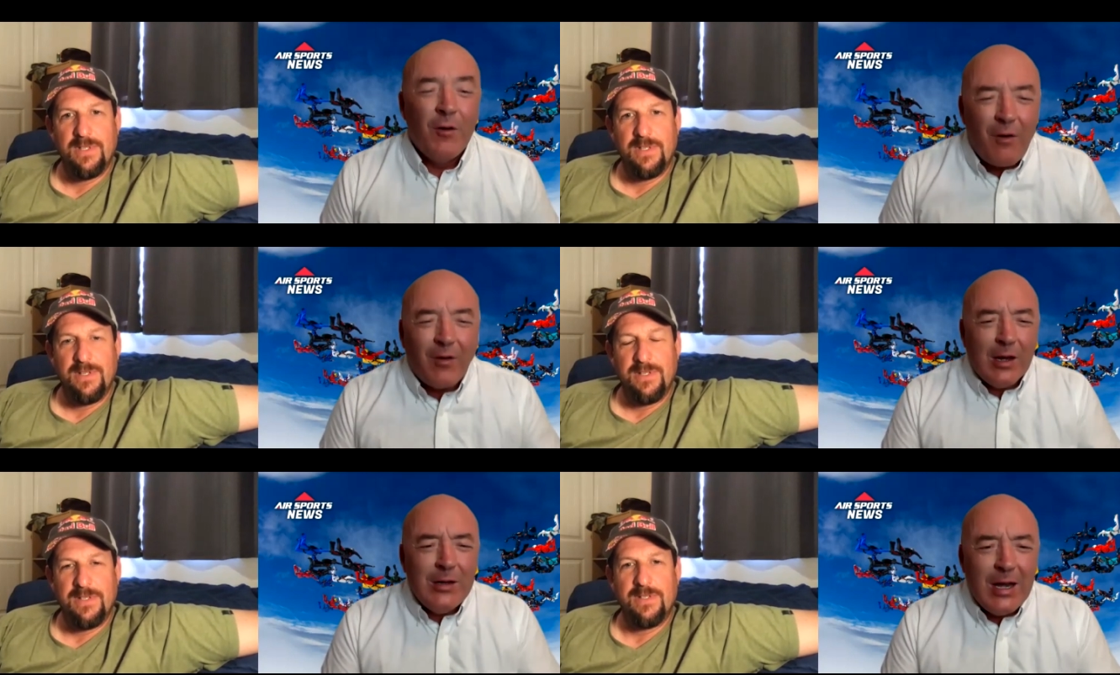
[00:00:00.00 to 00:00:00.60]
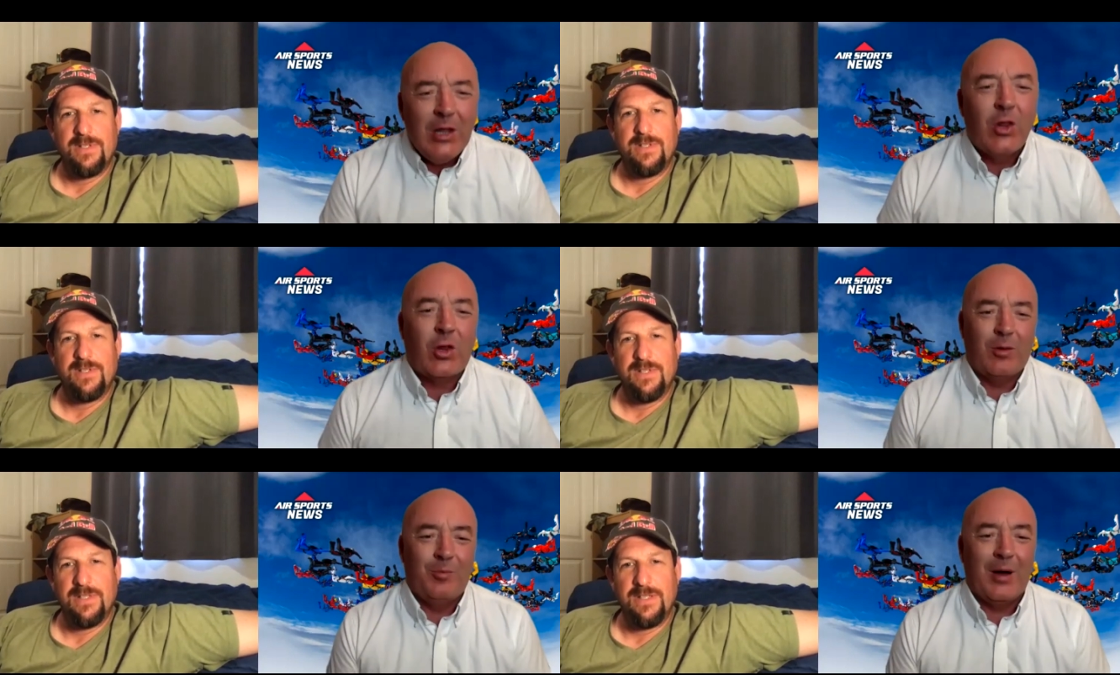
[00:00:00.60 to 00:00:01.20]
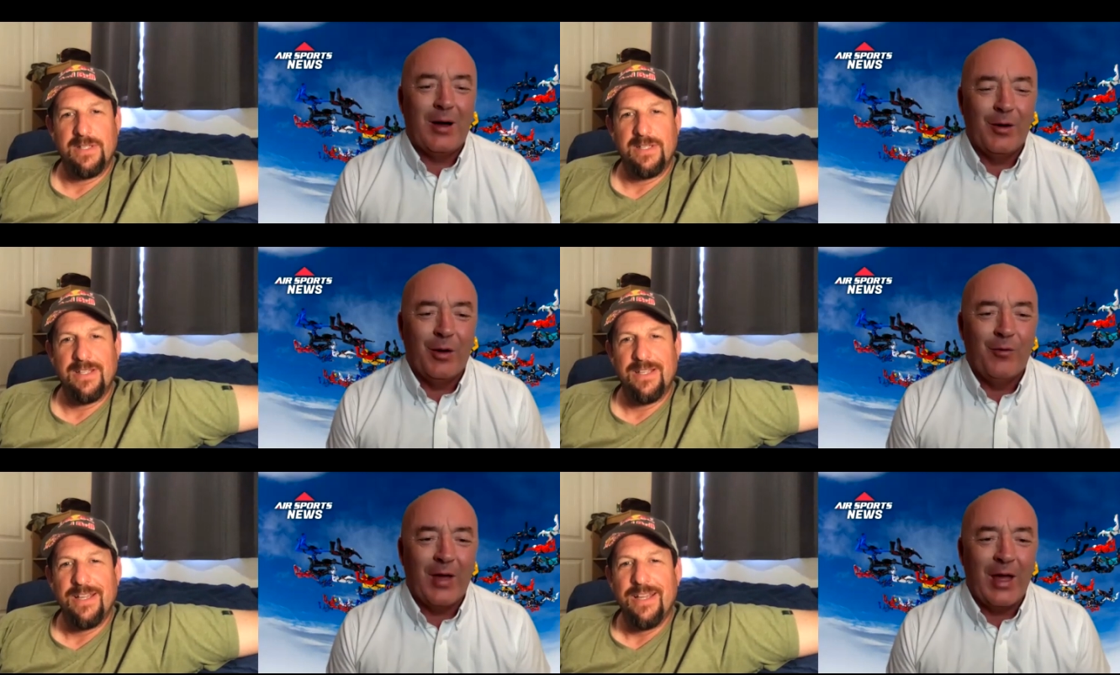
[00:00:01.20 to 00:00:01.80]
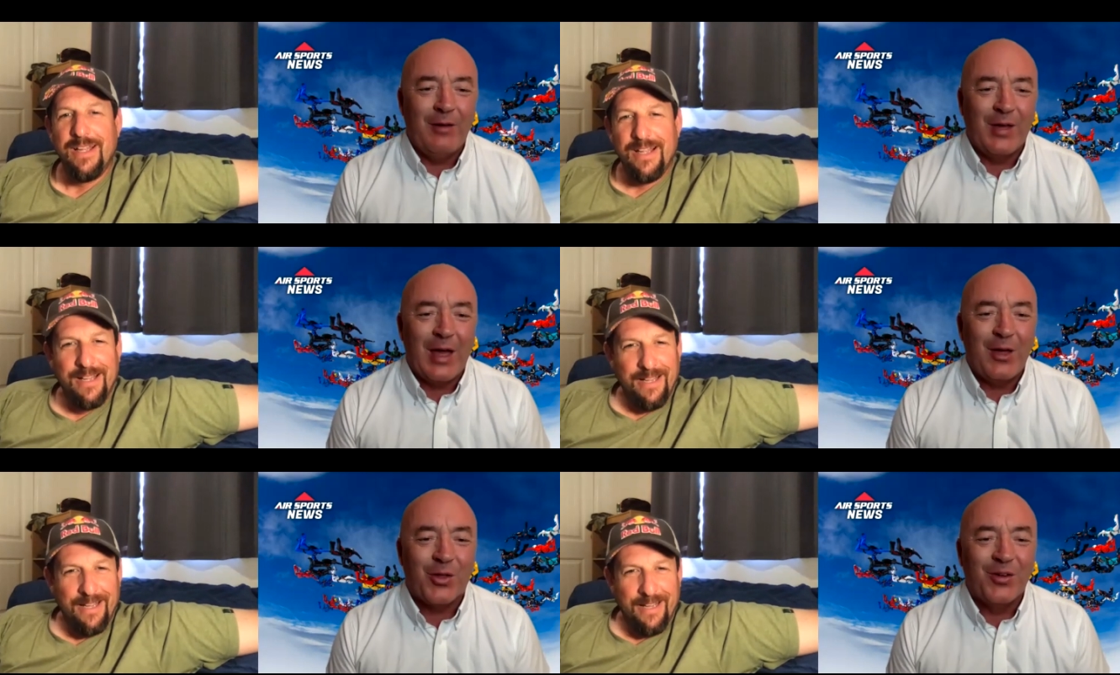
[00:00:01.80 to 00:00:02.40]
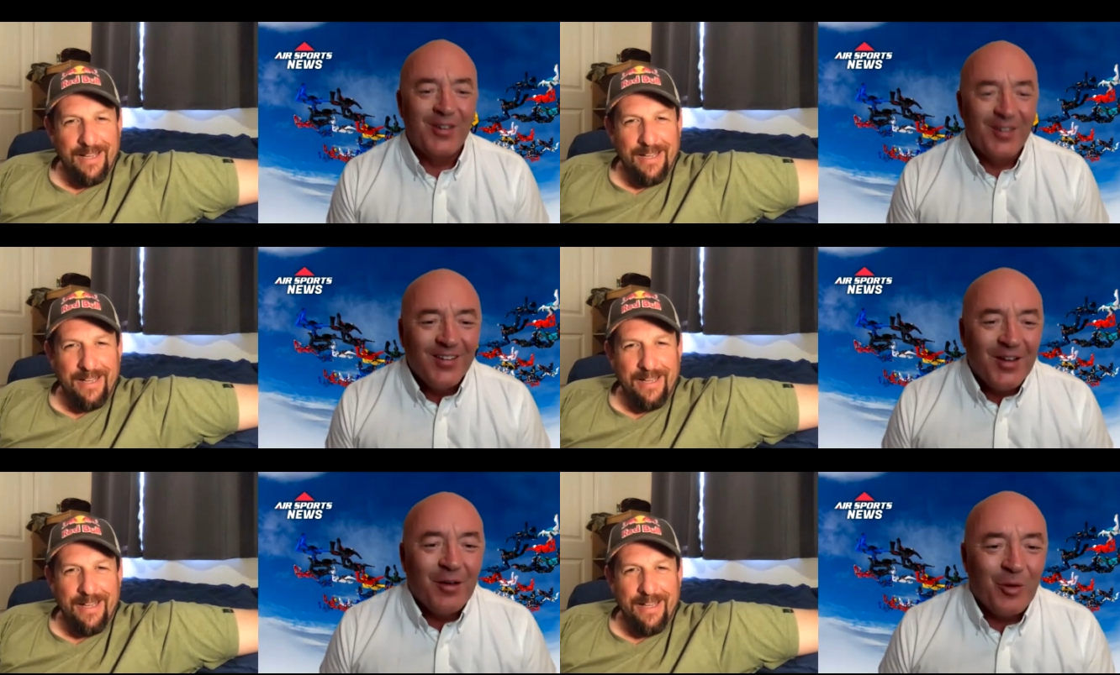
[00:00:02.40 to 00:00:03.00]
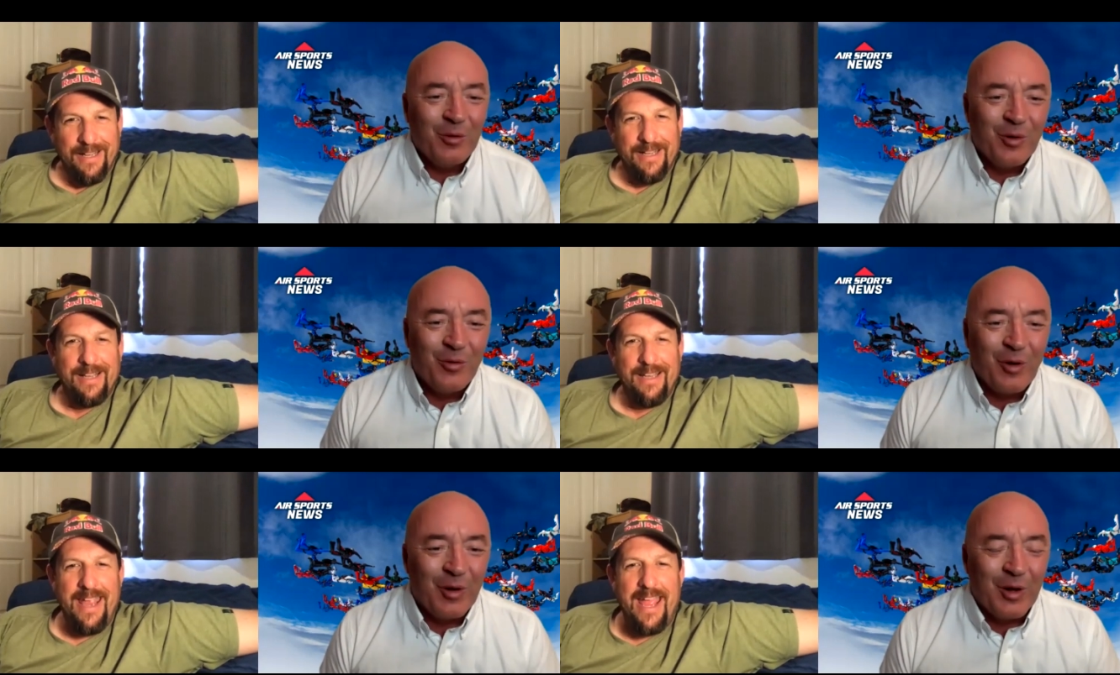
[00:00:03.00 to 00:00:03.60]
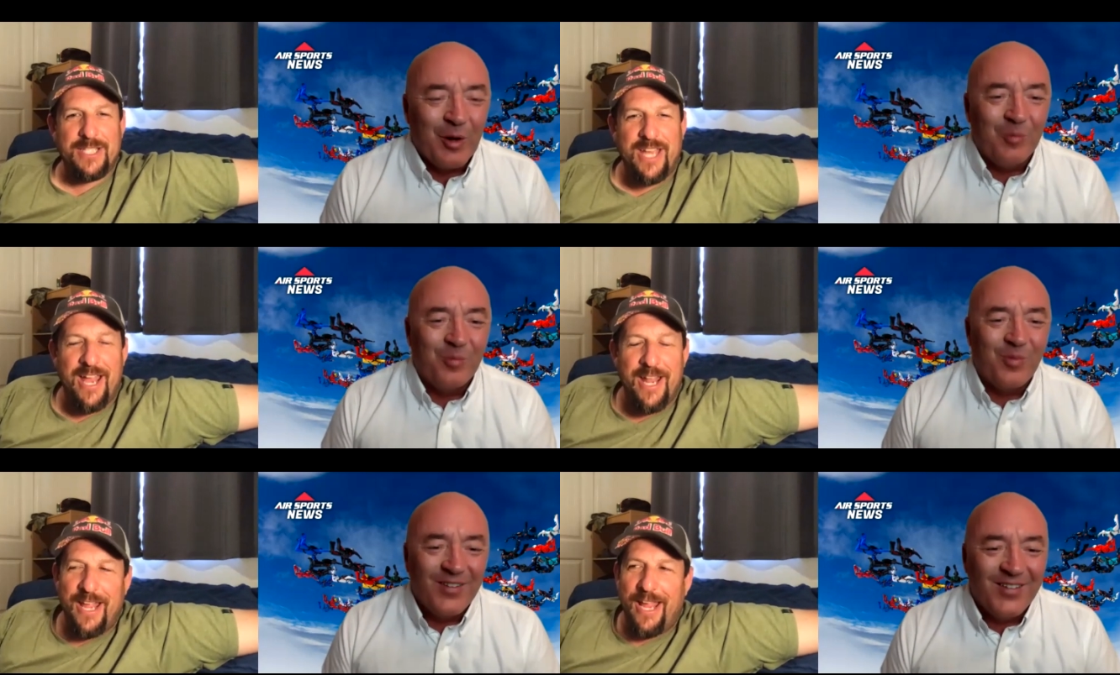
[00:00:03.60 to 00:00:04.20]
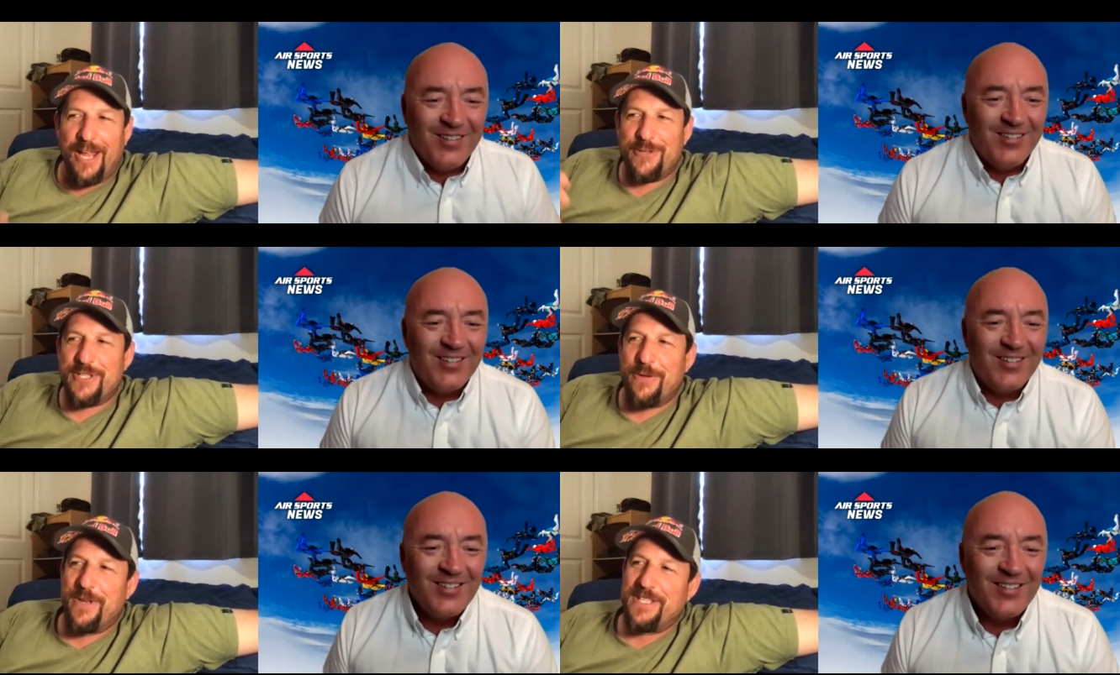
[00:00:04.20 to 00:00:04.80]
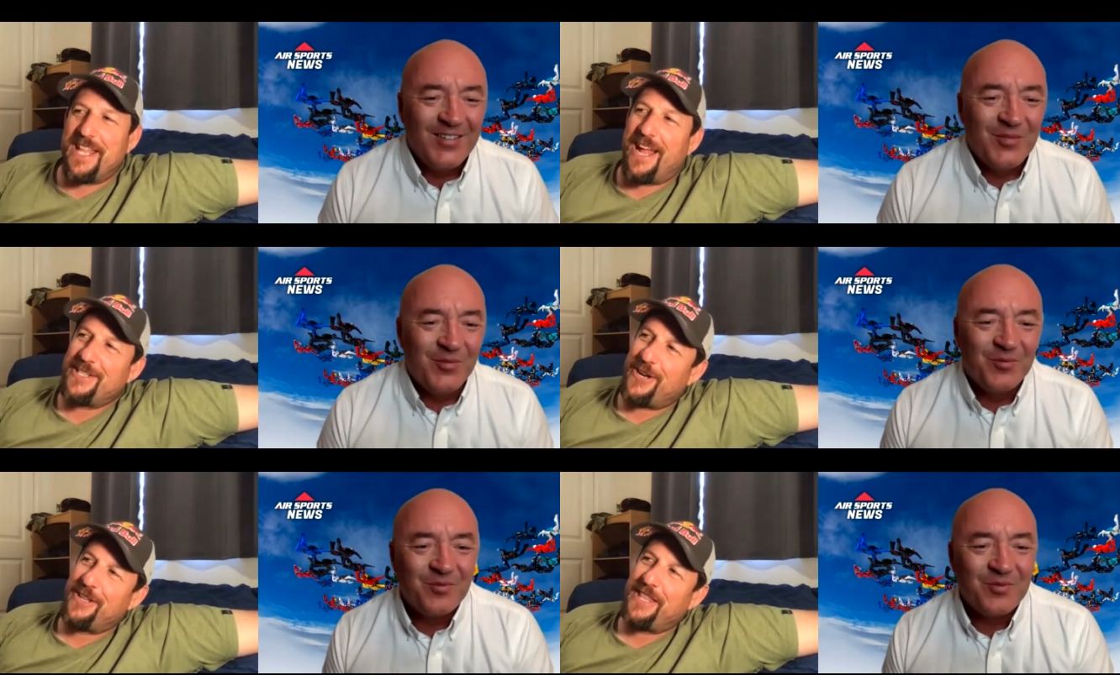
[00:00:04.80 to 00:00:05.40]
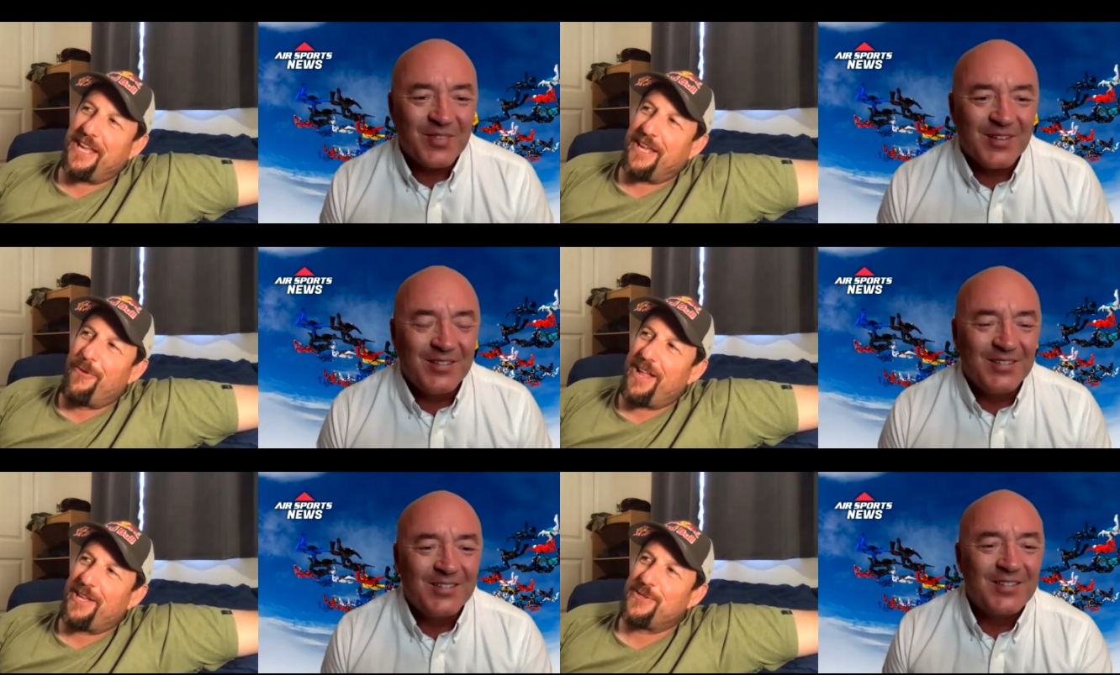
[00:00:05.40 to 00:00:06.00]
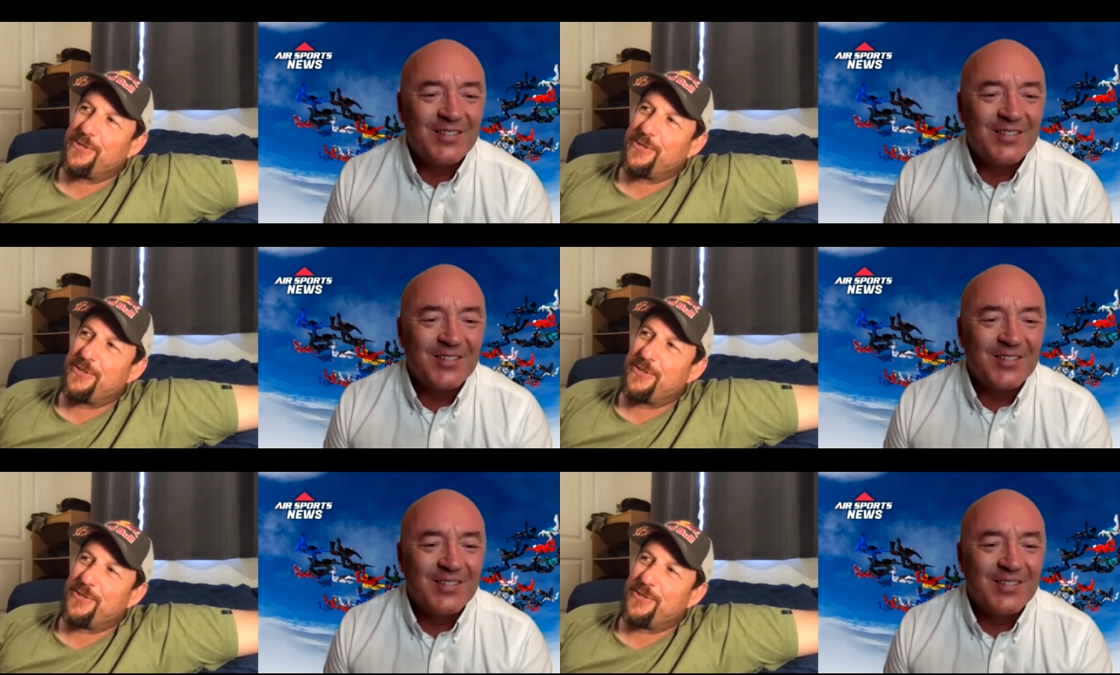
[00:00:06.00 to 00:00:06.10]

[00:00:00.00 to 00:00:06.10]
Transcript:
Speaker 1: very niche part of aviation. We're, we're very- yeah, it's kind
Speaker 2: of interesting when you said that. I started thinking, what else is